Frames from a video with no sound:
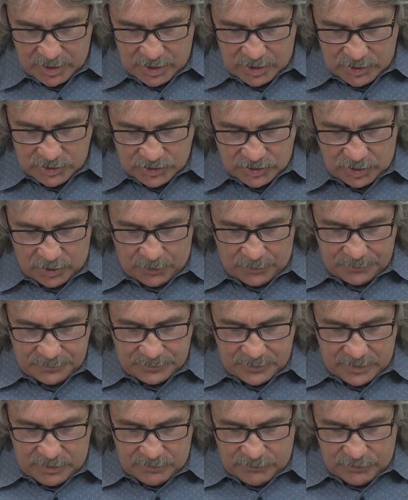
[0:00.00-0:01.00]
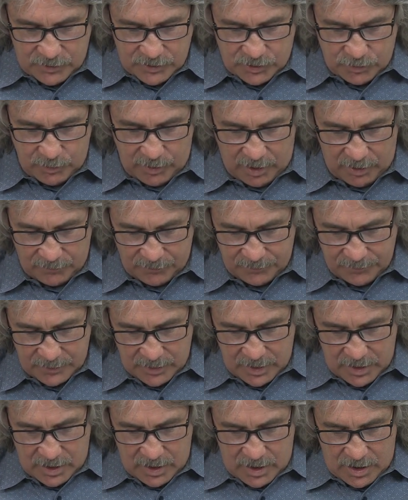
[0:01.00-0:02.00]
So, in verse 12,
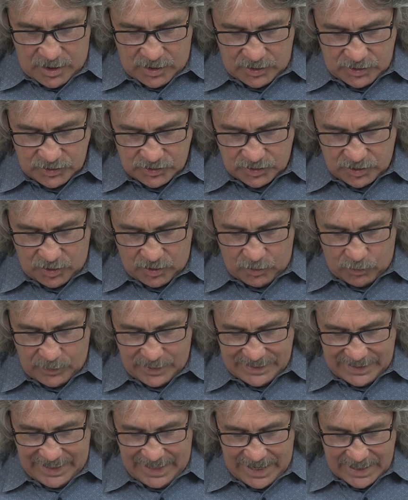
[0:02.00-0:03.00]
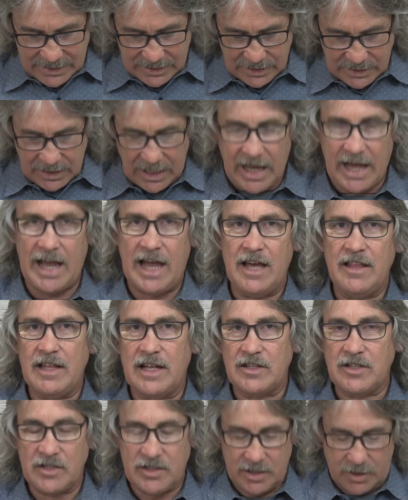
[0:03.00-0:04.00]
so when Athaliah,
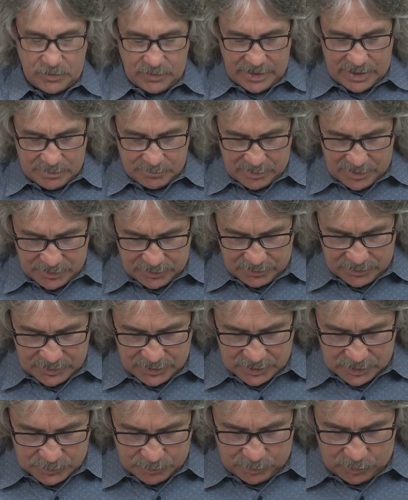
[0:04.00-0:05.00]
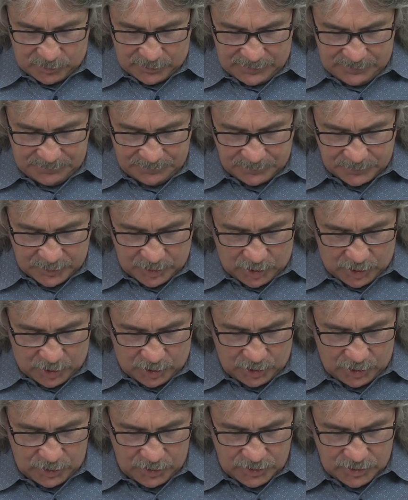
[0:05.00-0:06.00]
that's the grandmother at this point,
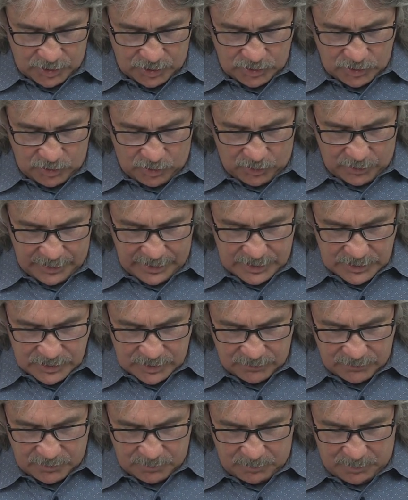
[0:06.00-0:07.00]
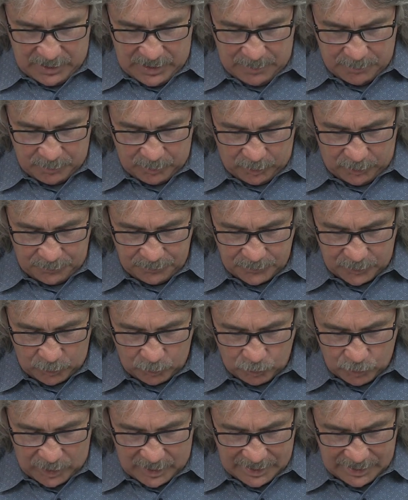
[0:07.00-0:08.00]
heard the noise of the people
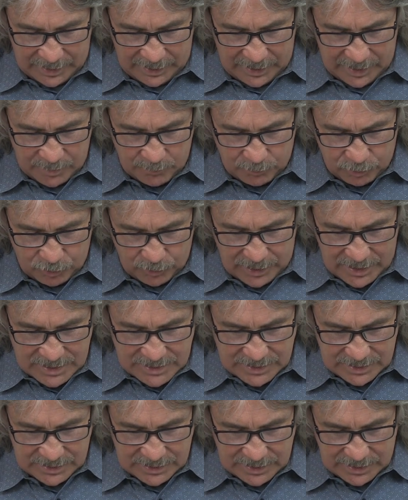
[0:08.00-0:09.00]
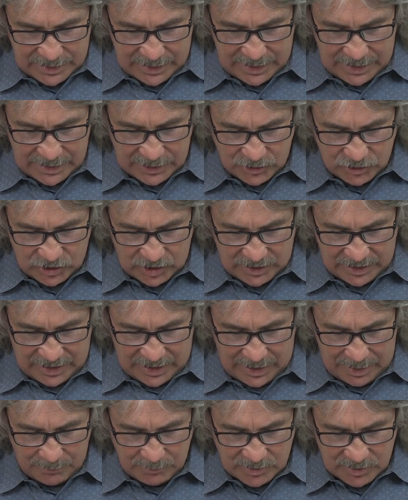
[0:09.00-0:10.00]
running and praising the king, she
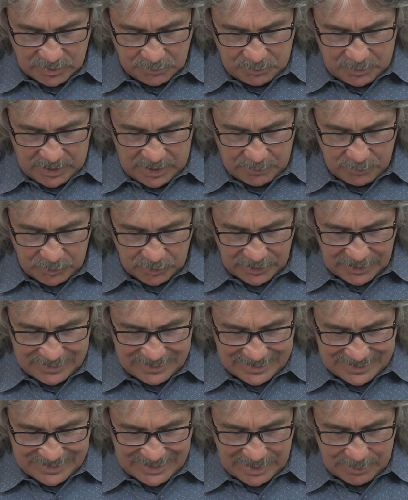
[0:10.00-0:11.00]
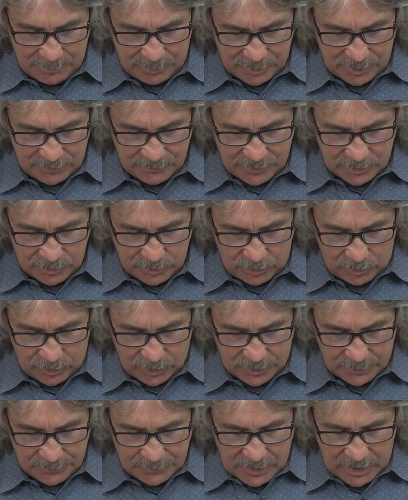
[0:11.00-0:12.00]
came to the people in the temple of the
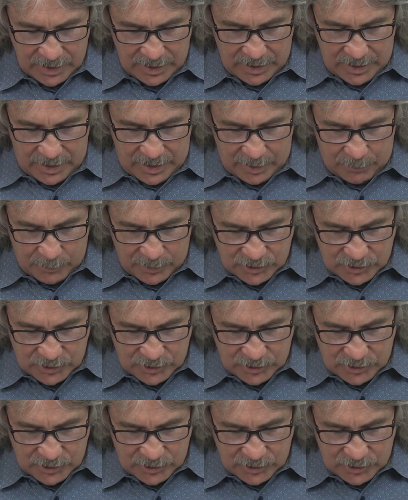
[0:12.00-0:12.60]
Lord. And when